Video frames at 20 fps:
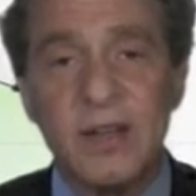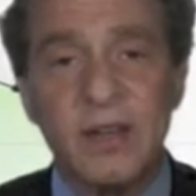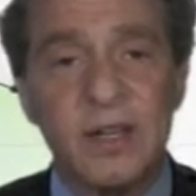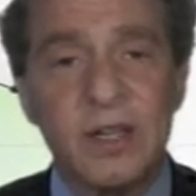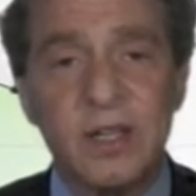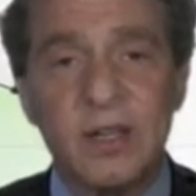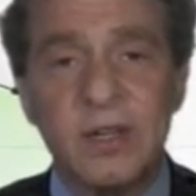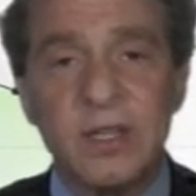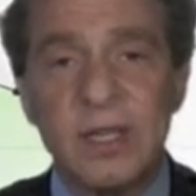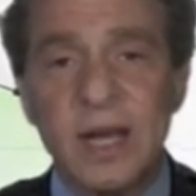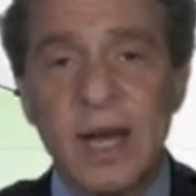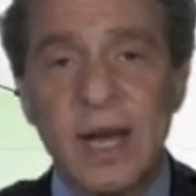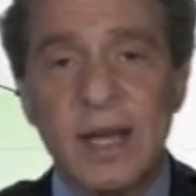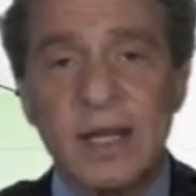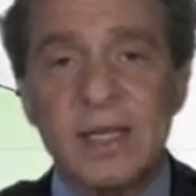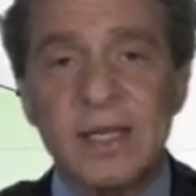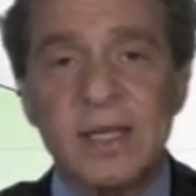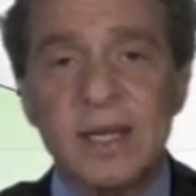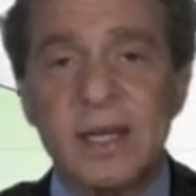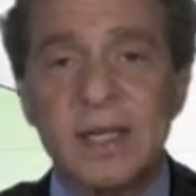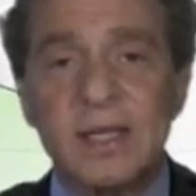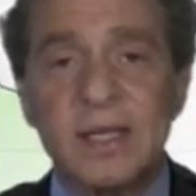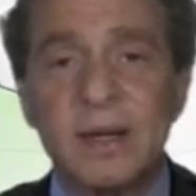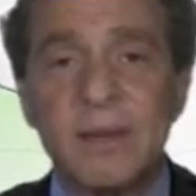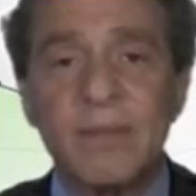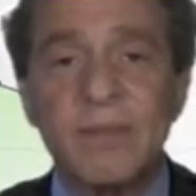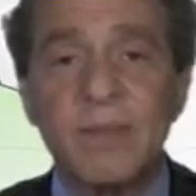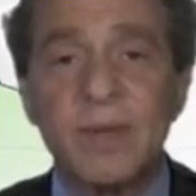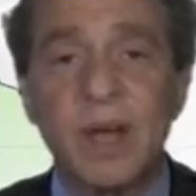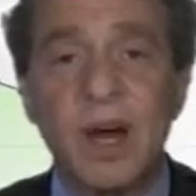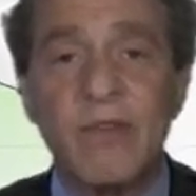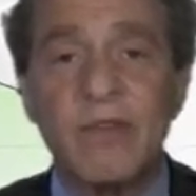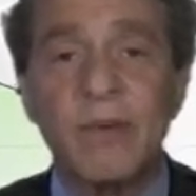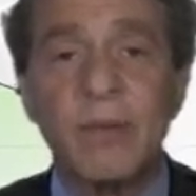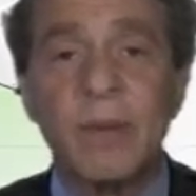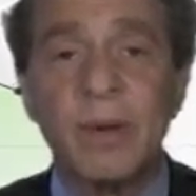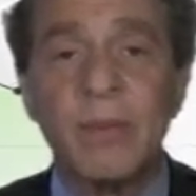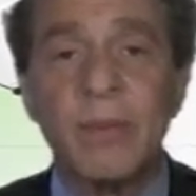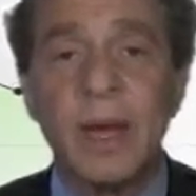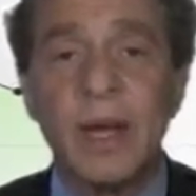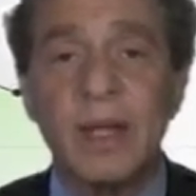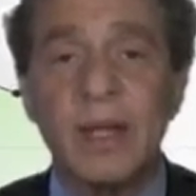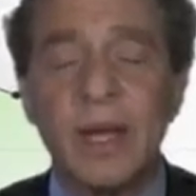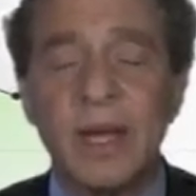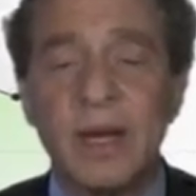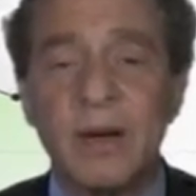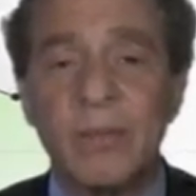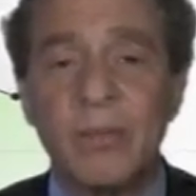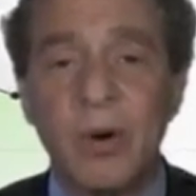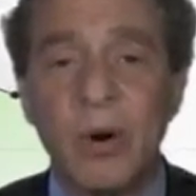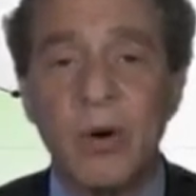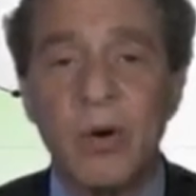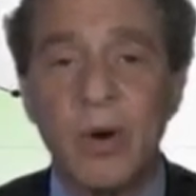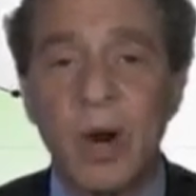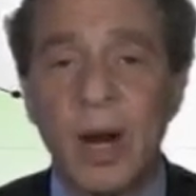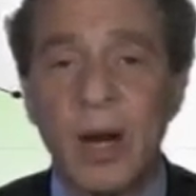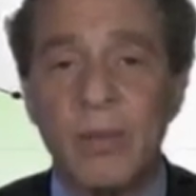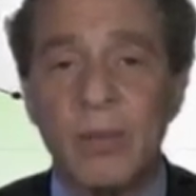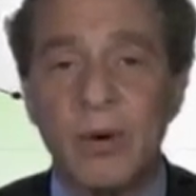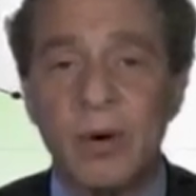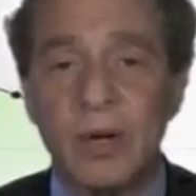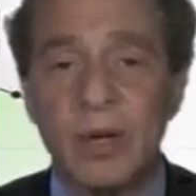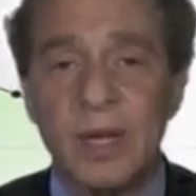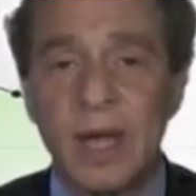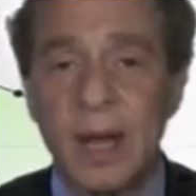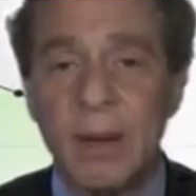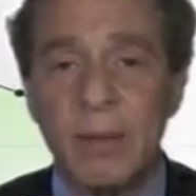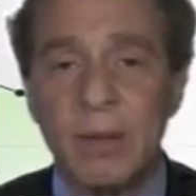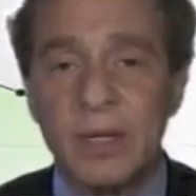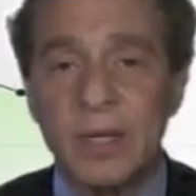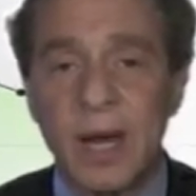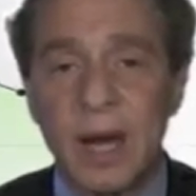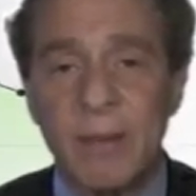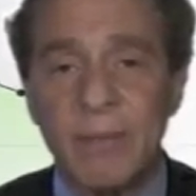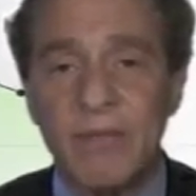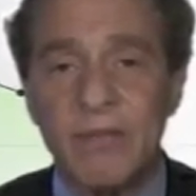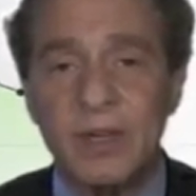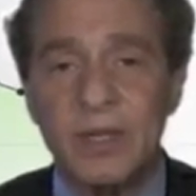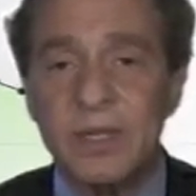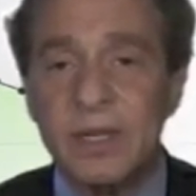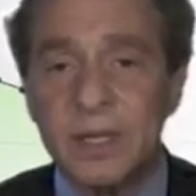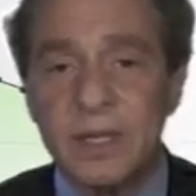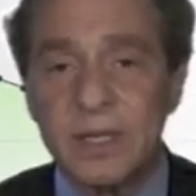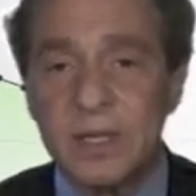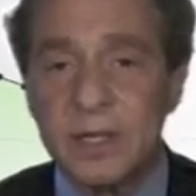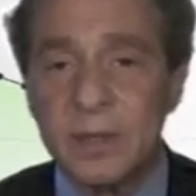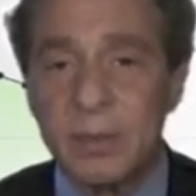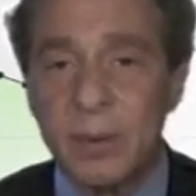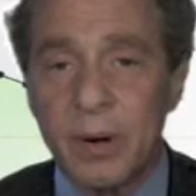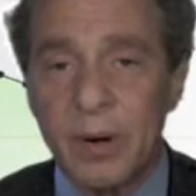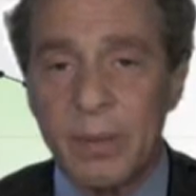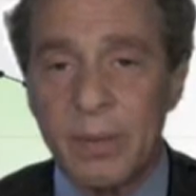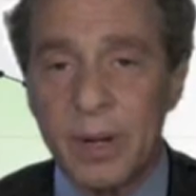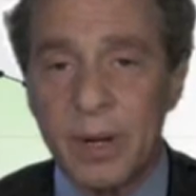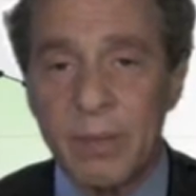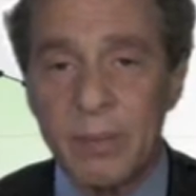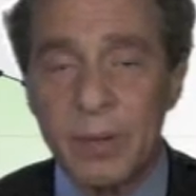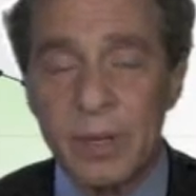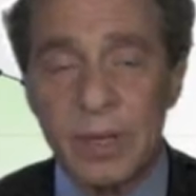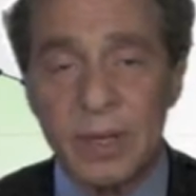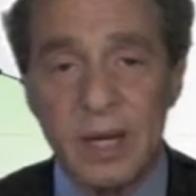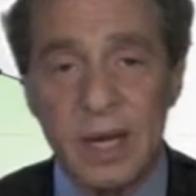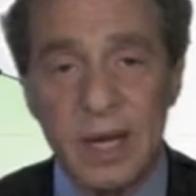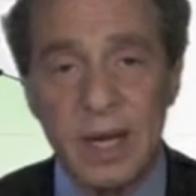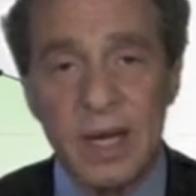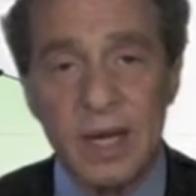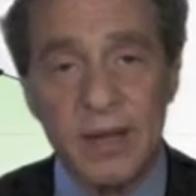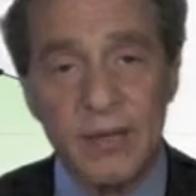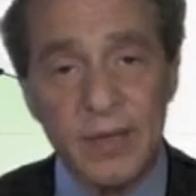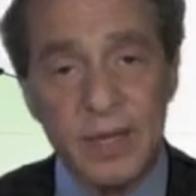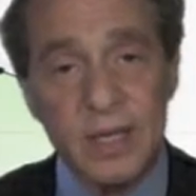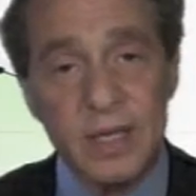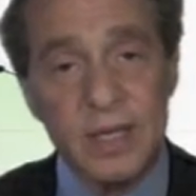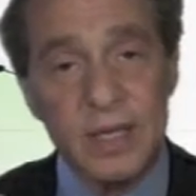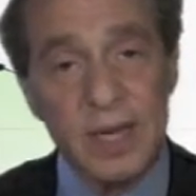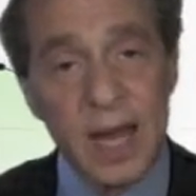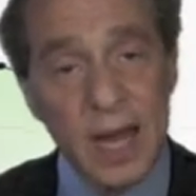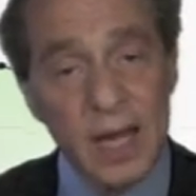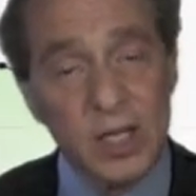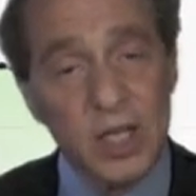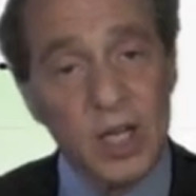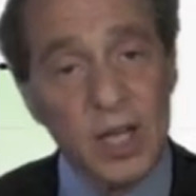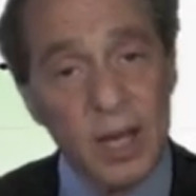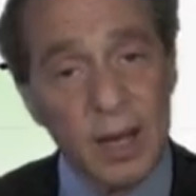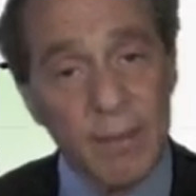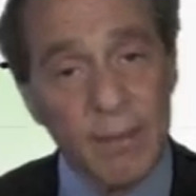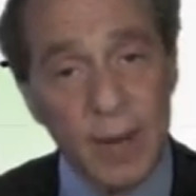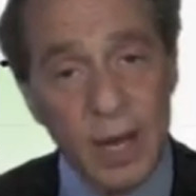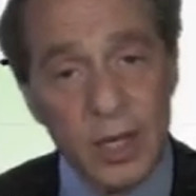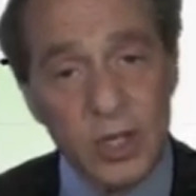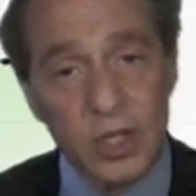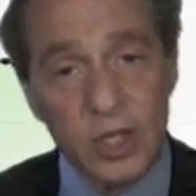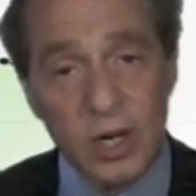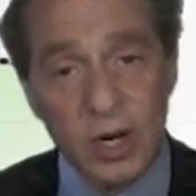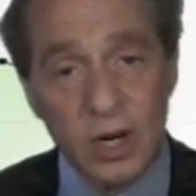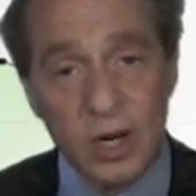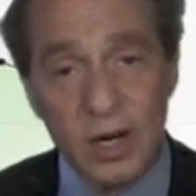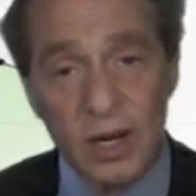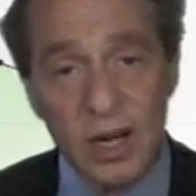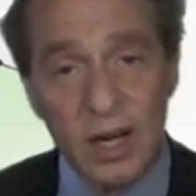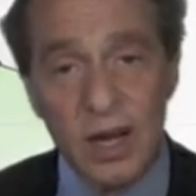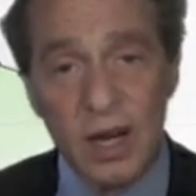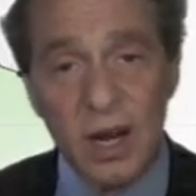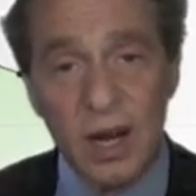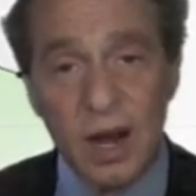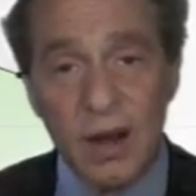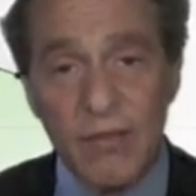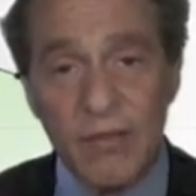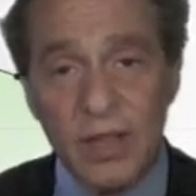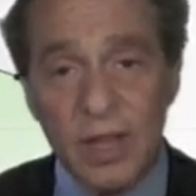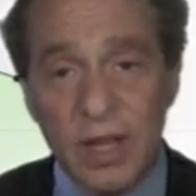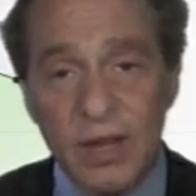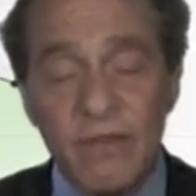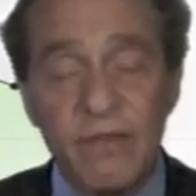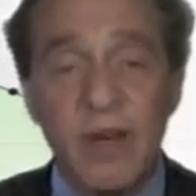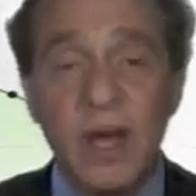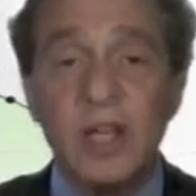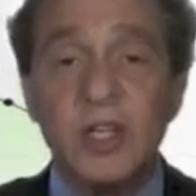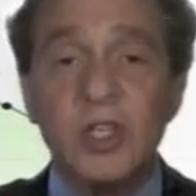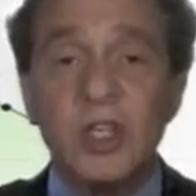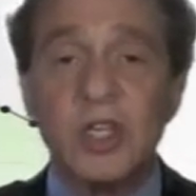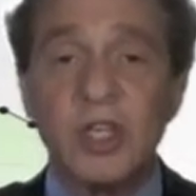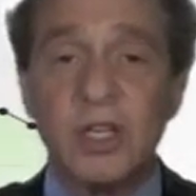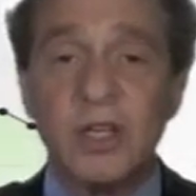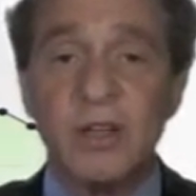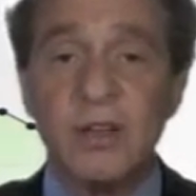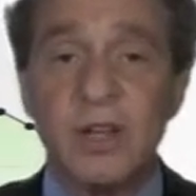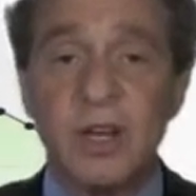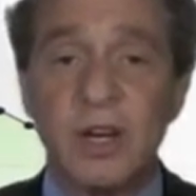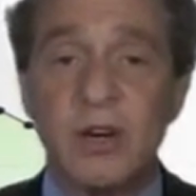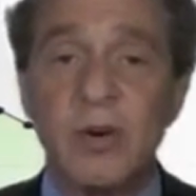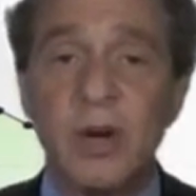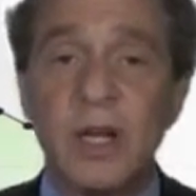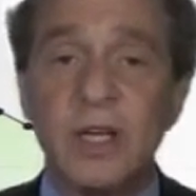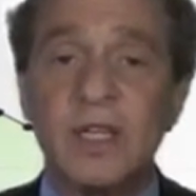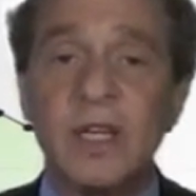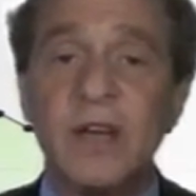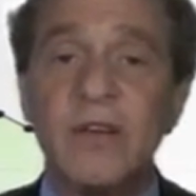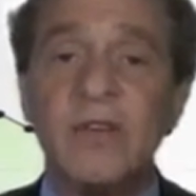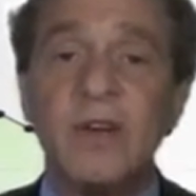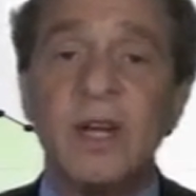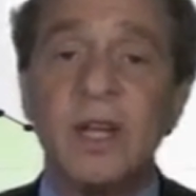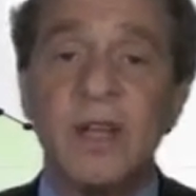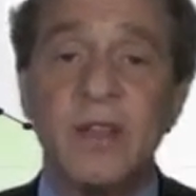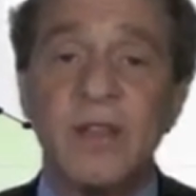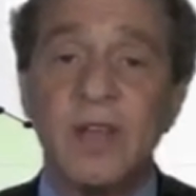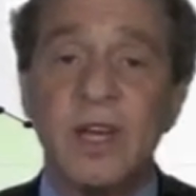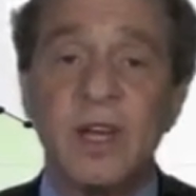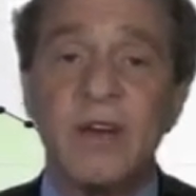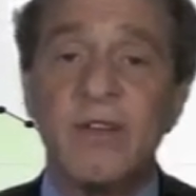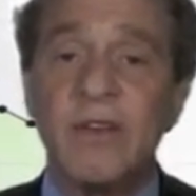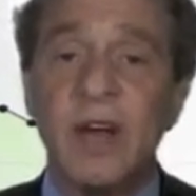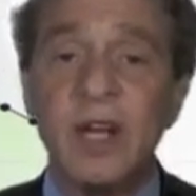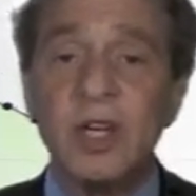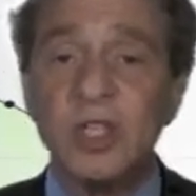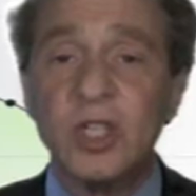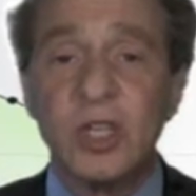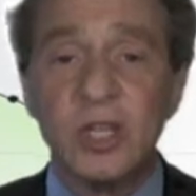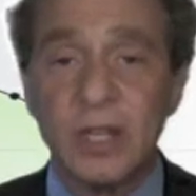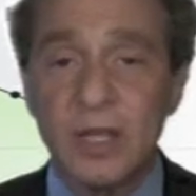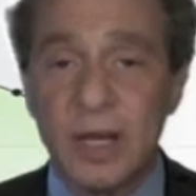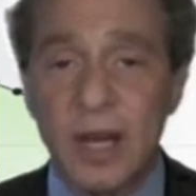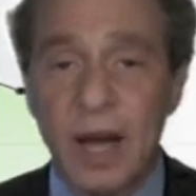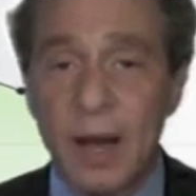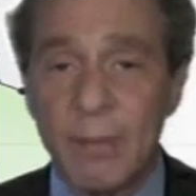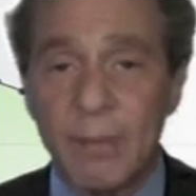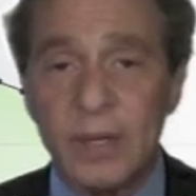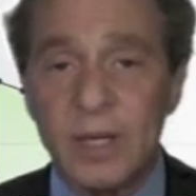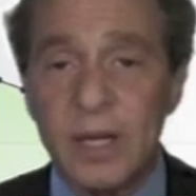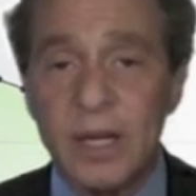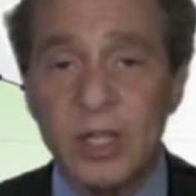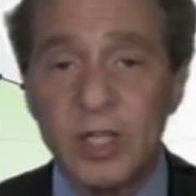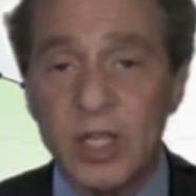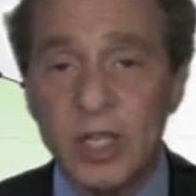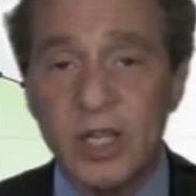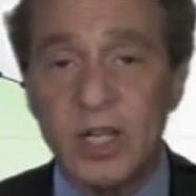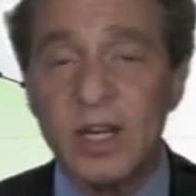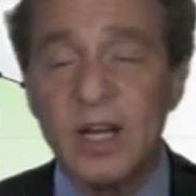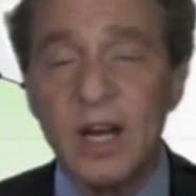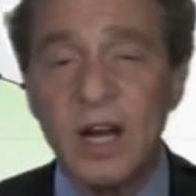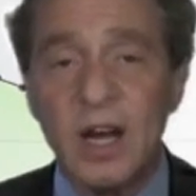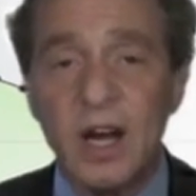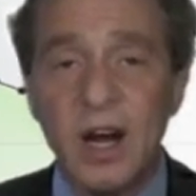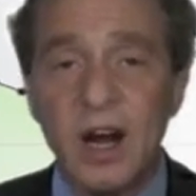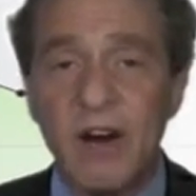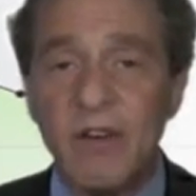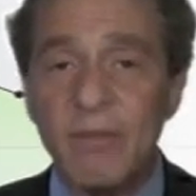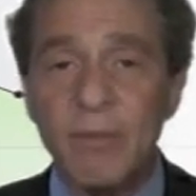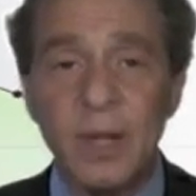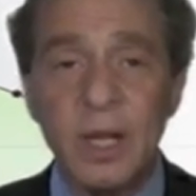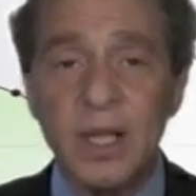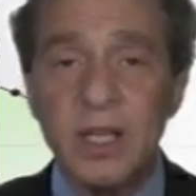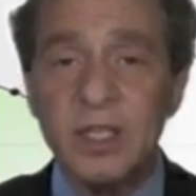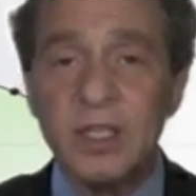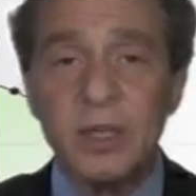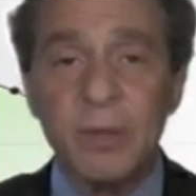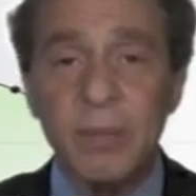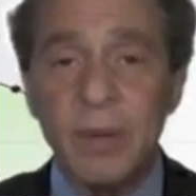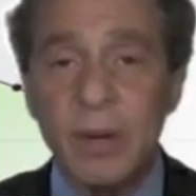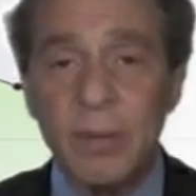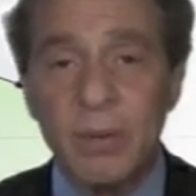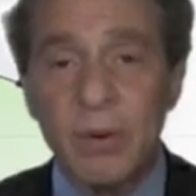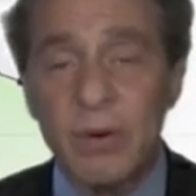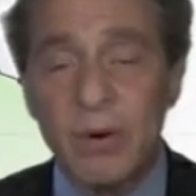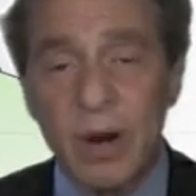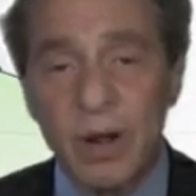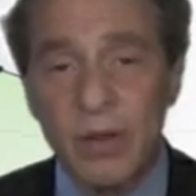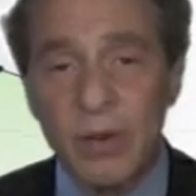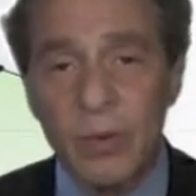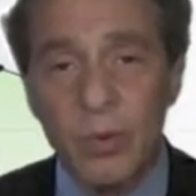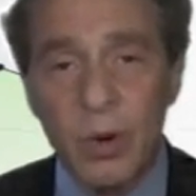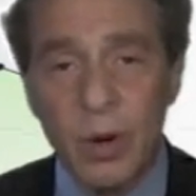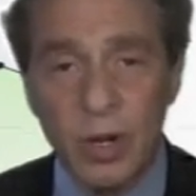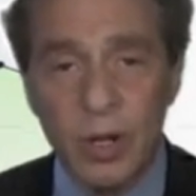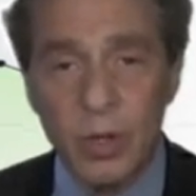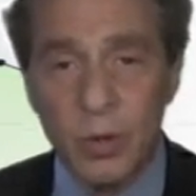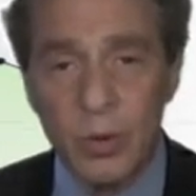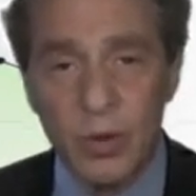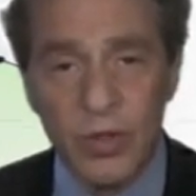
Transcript: This looks like it's some government-mandated program or a tabletop physics experiment, but this is actually a measure of the invention, the creativity, the innovation, the competition of millions of people around the world.